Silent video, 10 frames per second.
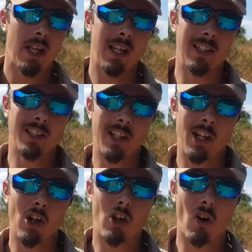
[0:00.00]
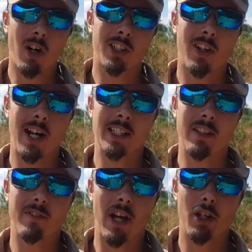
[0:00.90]
is grass
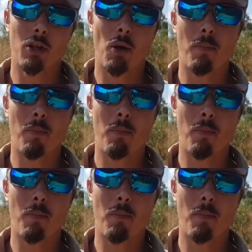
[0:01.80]
grazing value